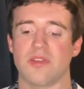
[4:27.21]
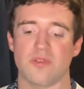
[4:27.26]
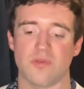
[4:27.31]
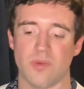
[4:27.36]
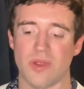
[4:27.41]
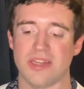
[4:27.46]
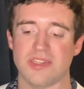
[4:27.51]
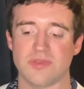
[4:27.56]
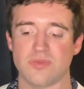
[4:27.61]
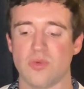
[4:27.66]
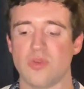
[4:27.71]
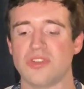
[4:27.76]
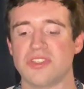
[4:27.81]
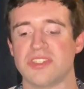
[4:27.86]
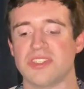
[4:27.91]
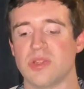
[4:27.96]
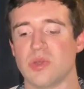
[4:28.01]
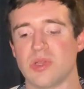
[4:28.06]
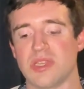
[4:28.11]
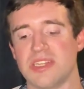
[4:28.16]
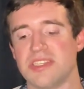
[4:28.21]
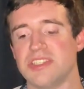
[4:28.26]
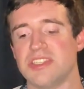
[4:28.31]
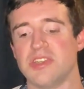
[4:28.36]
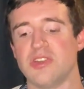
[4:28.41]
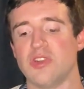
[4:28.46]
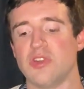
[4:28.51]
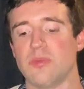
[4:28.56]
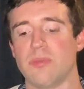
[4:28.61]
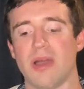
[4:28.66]
the Reds would still
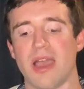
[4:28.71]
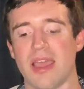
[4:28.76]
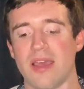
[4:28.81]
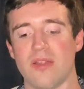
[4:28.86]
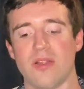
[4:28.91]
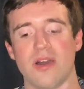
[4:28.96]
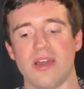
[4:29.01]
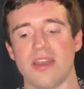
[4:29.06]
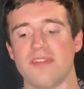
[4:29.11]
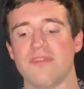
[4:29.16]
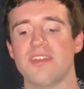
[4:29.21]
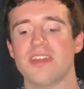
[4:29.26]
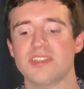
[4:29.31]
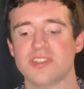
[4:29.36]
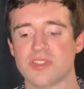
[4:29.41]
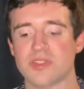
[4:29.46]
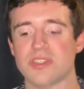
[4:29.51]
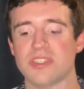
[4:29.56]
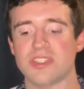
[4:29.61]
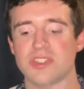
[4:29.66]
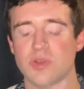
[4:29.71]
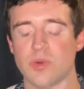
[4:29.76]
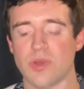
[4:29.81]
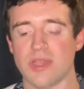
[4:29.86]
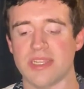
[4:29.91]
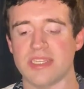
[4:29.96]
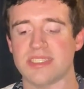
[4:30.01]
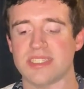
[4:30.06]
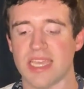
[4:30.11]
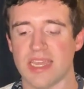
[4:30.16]
continue to pile on, eventually
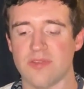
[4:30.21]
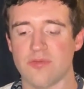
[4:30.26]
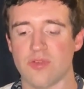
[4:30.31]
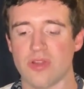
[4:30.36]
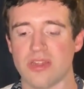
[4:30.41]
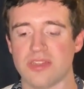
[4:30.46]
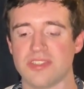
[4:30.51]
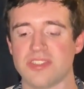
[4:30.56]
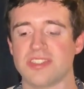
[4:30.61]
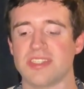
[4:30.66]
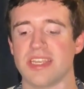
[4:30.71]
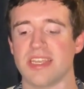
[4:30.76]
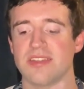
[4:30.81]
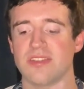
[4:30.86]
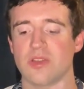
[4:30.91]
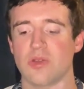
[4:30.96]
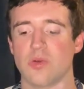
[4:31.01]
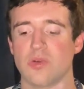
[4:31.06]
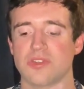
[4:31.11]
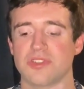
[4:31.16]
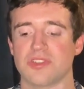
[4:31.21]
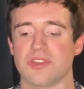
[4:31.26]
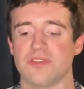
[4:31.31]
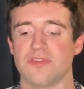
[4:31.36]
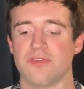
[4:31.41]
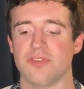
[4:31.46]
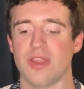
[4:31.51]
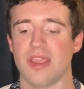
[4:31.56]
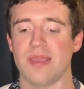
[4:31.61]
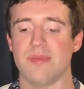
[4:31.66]
scoring 10 runs in the course of the
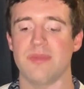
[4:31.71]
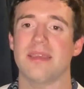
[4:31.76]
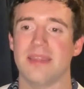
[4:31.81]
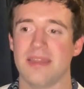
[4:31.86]
frame.